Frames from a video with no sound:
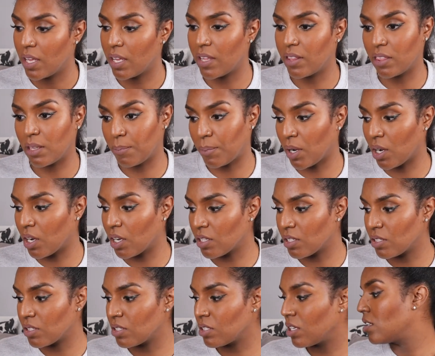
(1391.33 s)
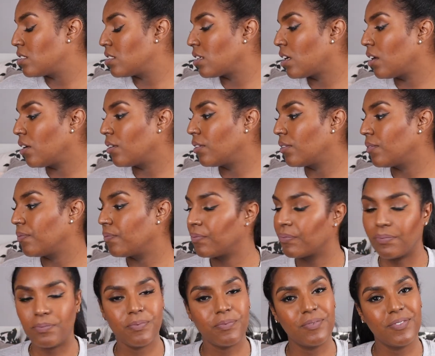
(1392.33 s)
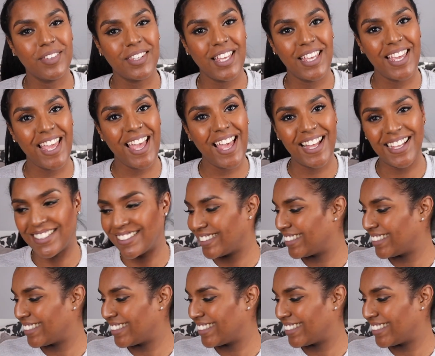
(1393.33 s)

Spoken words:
in the past. So yeah,